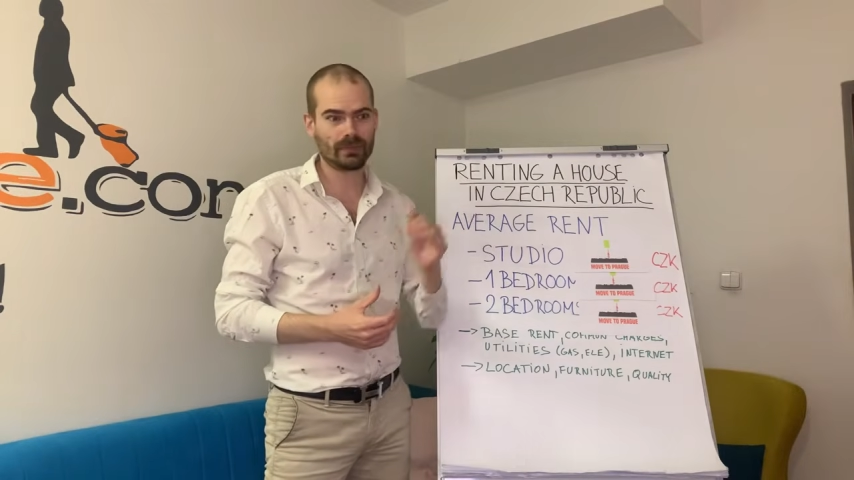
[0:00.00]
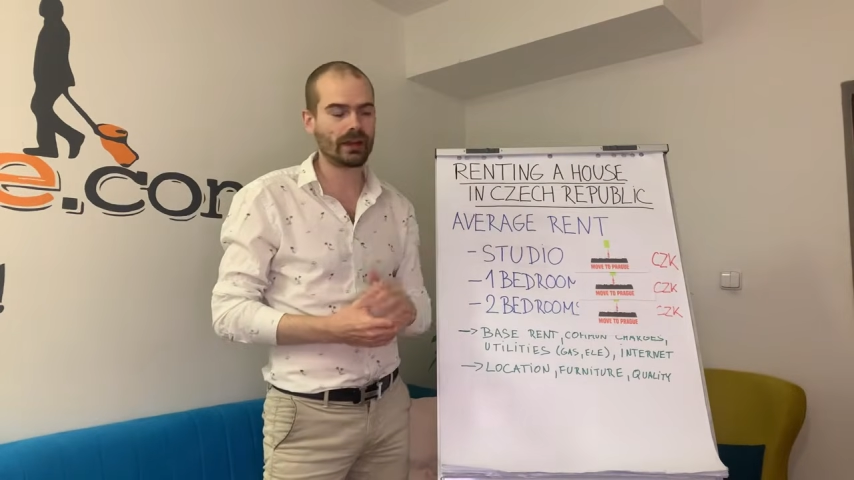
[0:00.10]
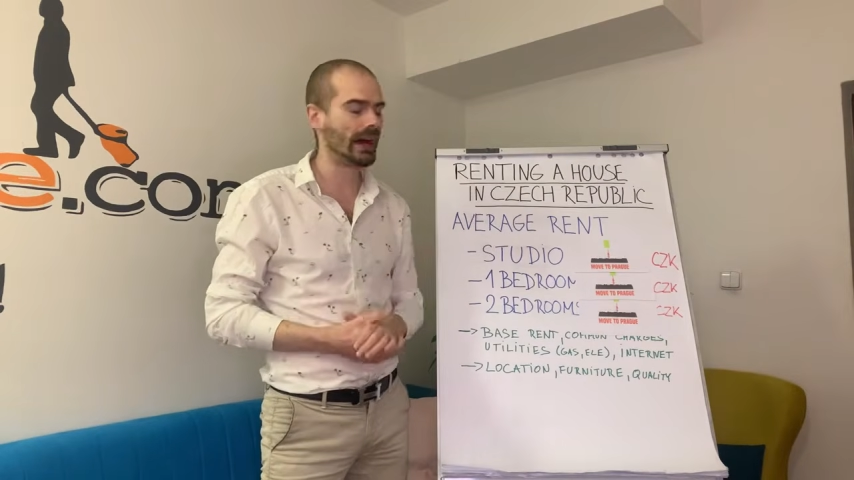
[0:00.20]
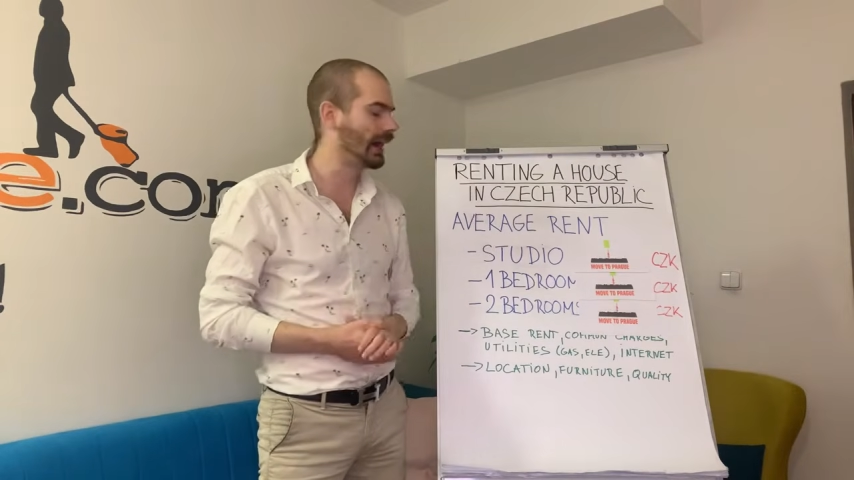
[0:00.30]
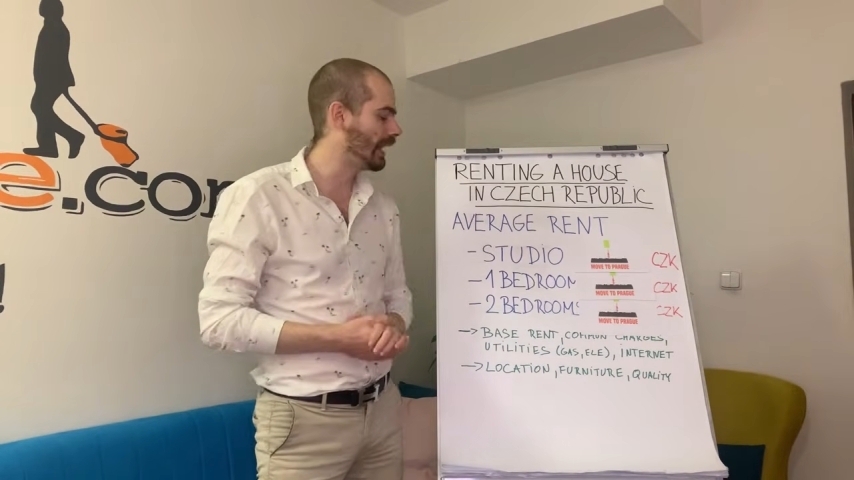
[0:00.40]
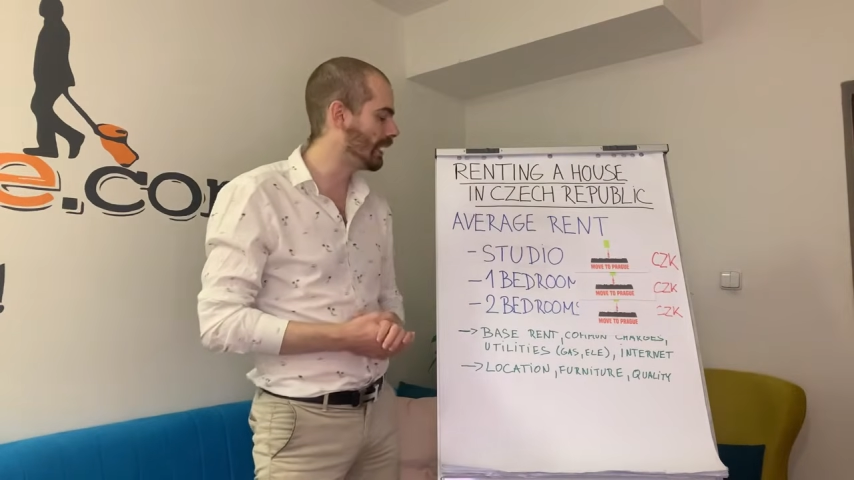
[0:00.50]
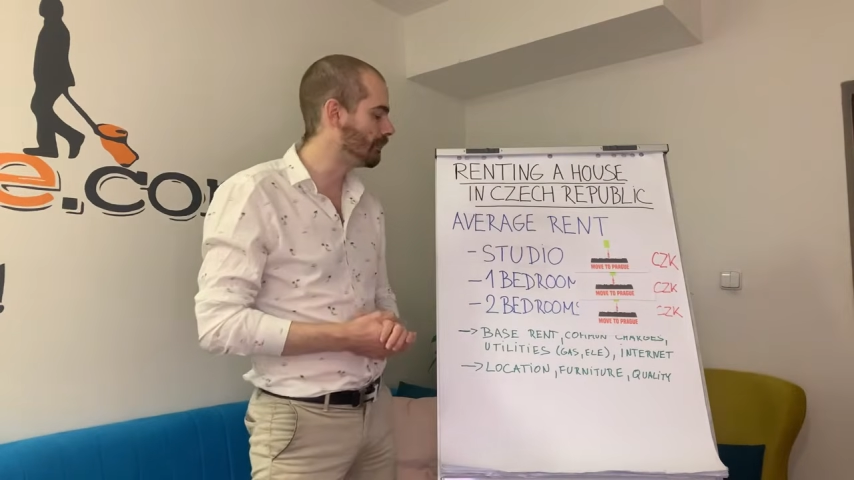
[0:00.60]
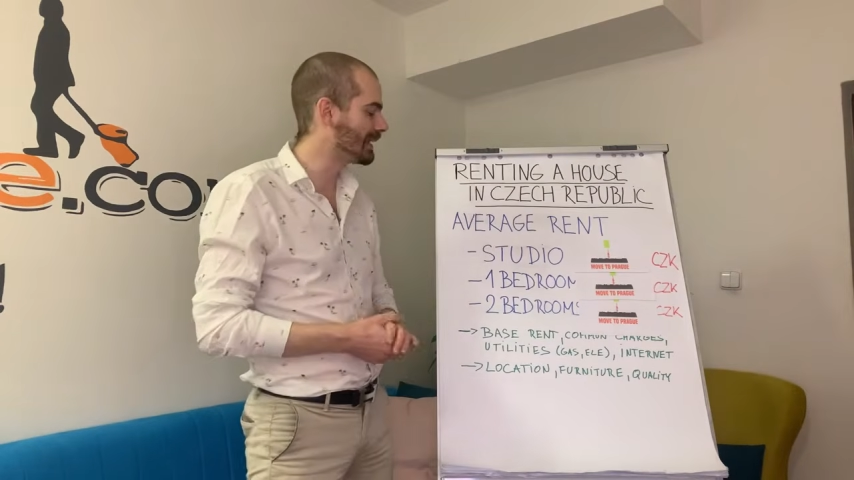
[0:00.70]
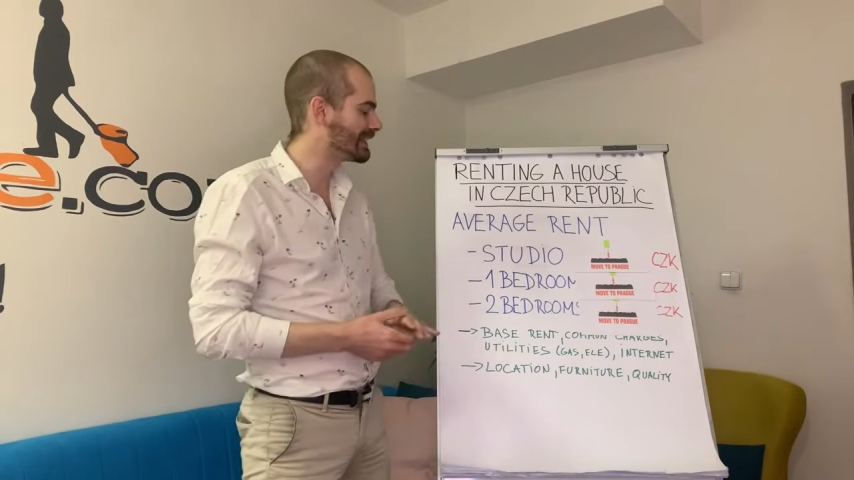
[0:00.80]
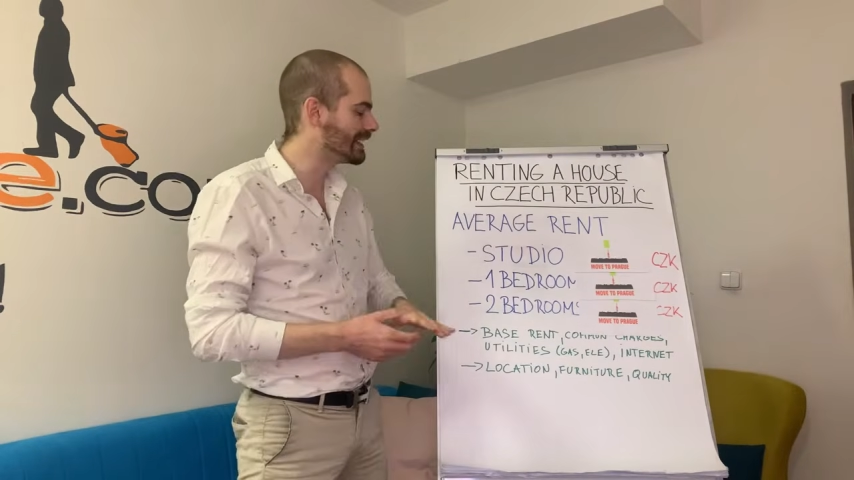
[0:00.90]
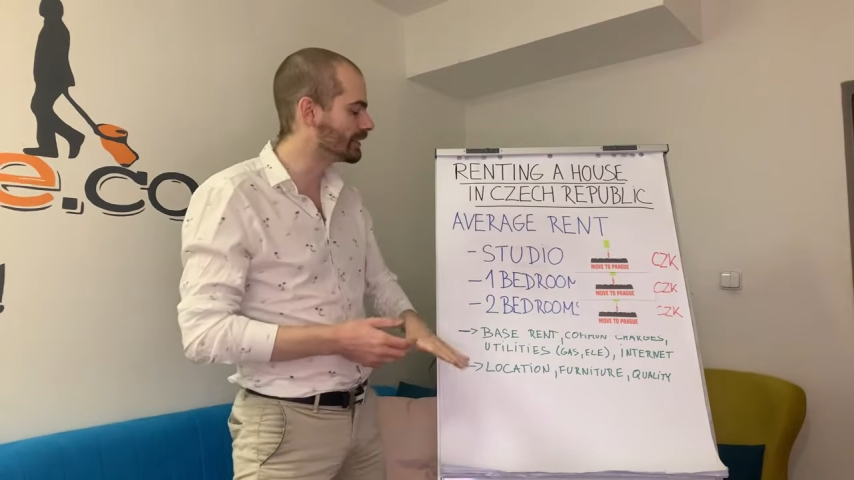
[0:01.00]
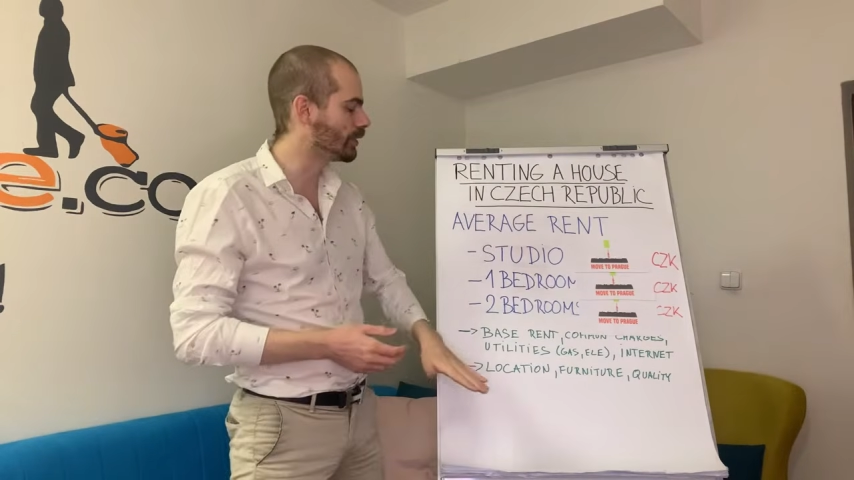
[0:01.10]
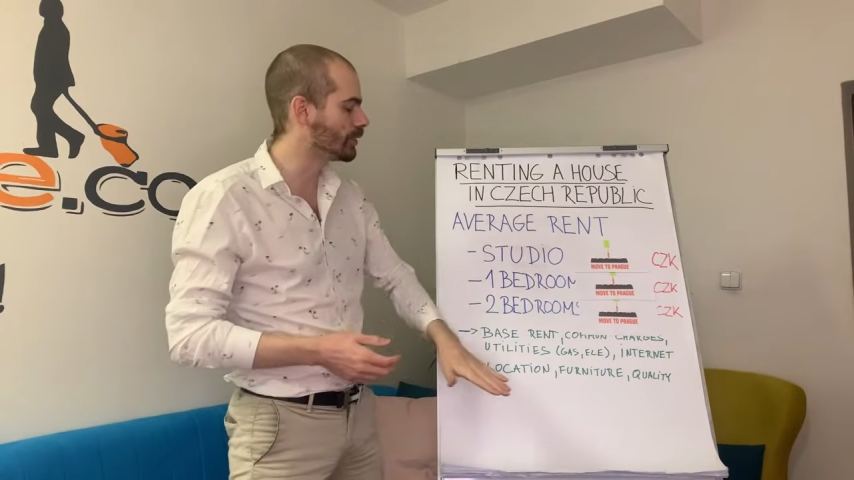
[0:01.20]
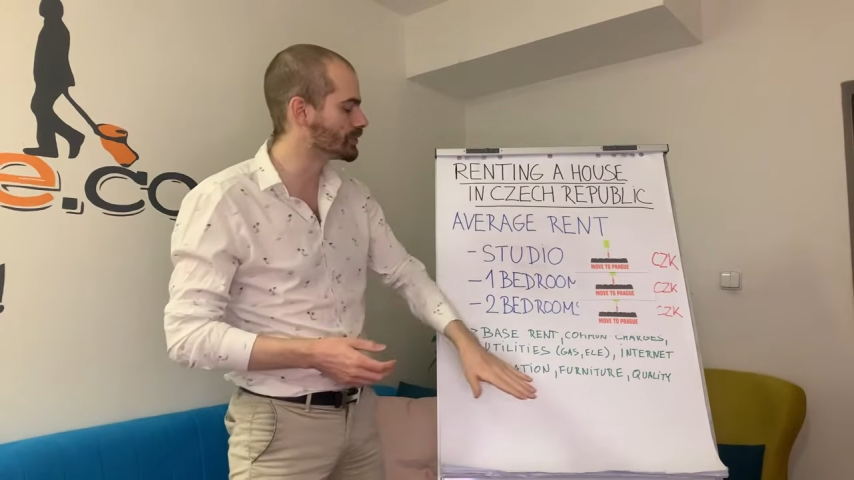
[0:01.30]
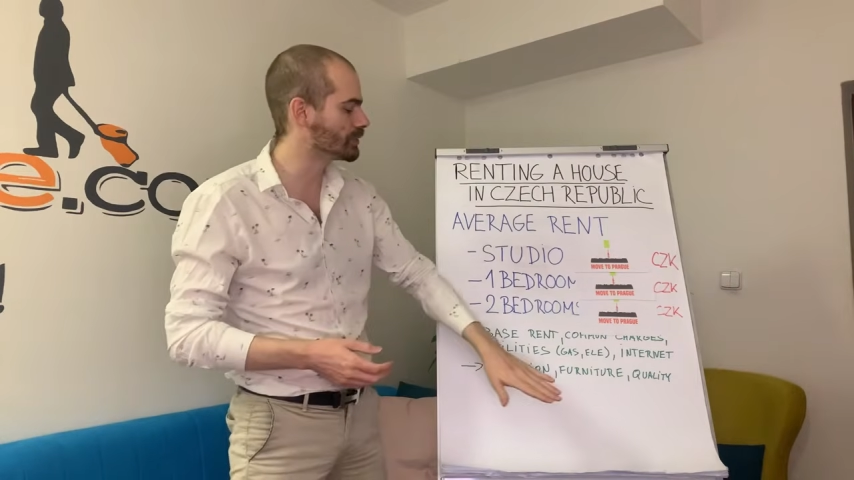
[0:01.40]
But then it
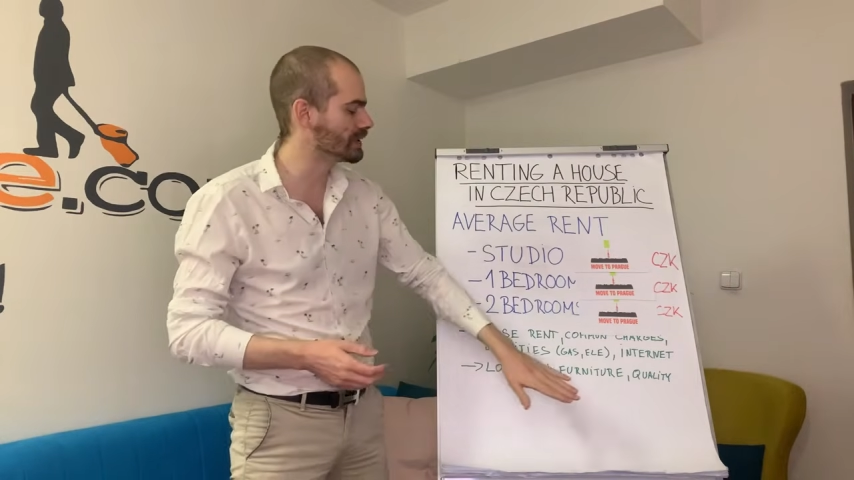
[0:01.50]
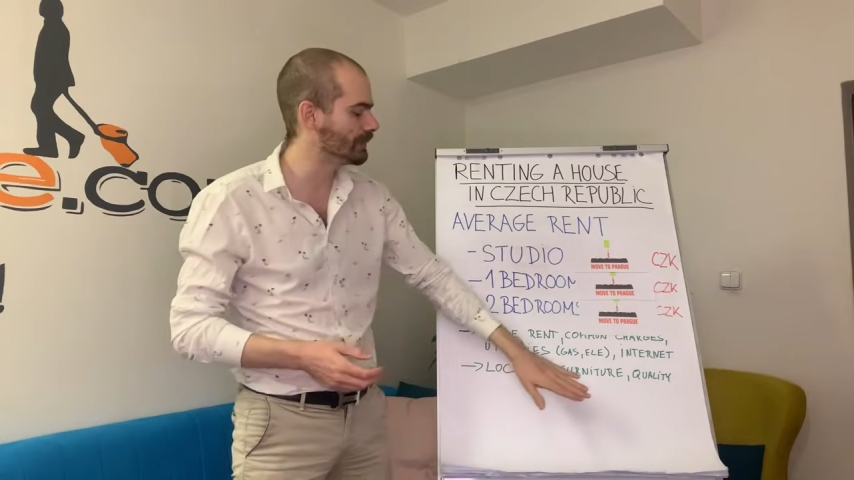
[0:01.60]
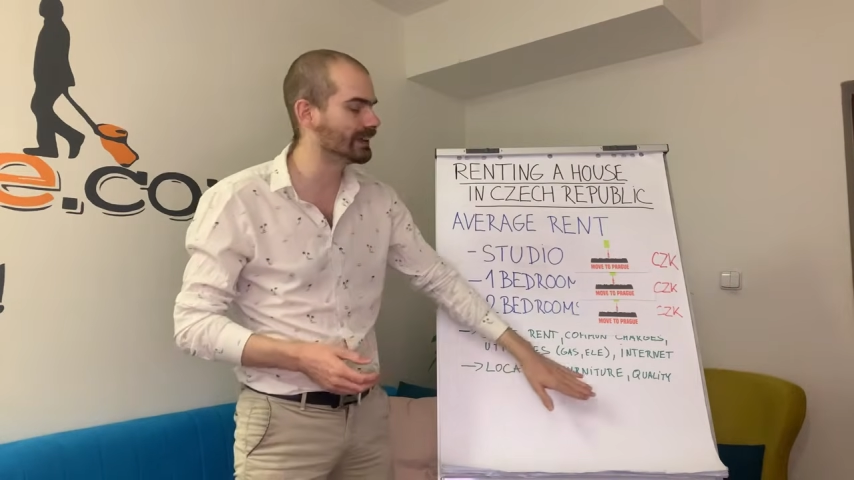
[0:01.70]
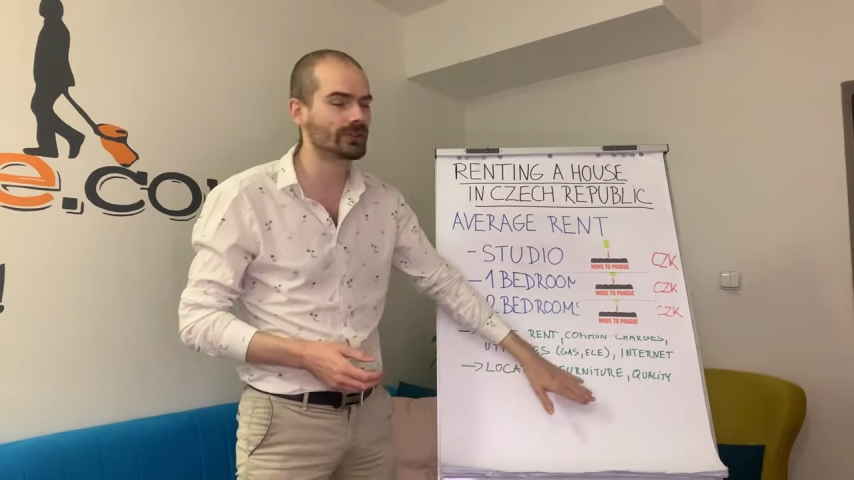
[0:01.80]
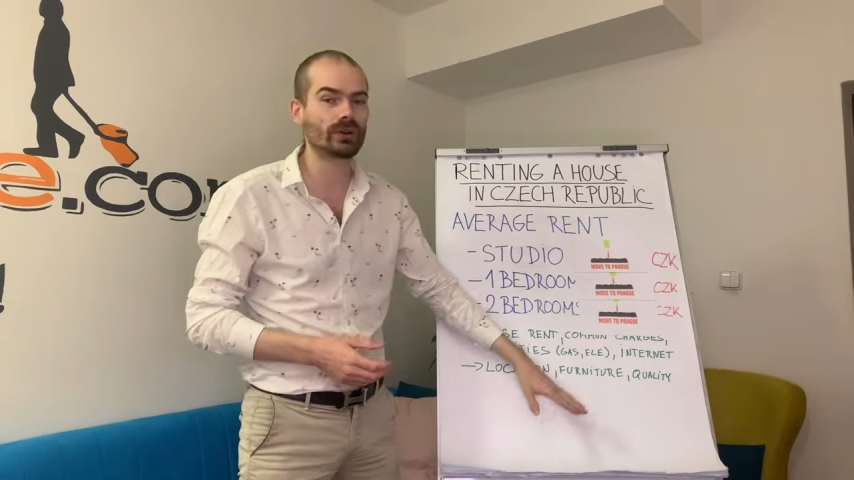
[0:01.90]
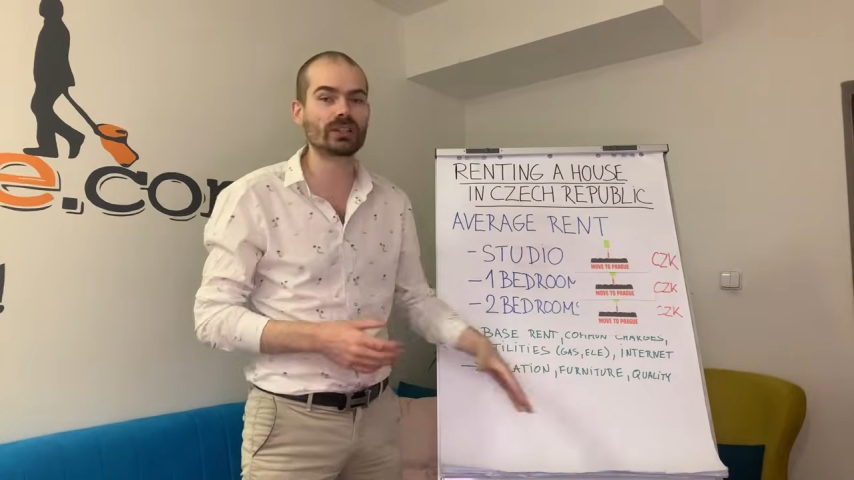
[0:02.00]
also depends on